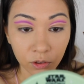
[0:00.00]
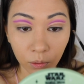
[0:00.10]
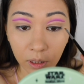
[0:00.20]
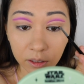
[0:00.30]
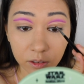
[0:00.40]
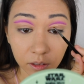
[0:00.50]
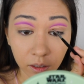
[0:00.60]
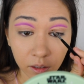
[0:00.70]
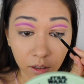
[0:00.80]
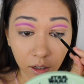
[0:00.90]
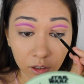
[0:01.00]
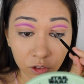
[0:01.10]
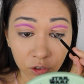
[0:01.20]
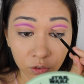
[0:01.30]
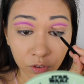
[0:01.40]
So last night, I
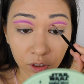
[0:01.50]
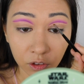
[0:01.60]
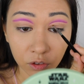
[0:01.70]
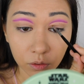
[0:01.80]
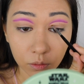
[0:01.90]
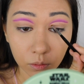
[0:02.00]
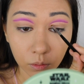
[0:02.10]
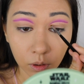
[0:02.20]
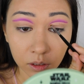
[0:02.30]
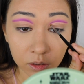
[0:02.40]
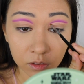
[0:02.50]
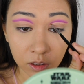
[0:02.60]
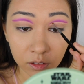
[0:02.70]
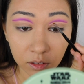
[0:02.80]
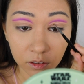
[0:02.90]
just finished, well, I didn't
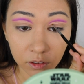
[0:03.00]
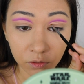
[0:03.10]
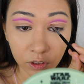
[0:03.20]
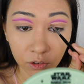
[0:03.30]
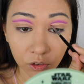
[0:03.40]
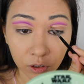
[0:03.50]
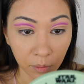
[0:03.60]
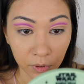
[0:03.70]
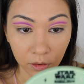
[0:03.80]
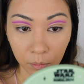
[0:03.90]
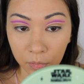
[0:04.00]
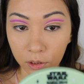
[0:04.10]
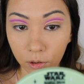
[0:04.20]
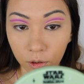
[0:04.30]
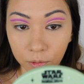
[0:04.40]
technically finish it. I'm in the
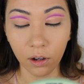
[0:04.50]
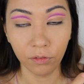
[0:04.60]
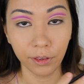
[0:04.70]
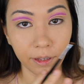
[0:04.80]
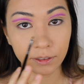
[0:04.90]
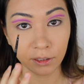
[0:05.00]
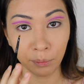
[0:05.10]
middle of the last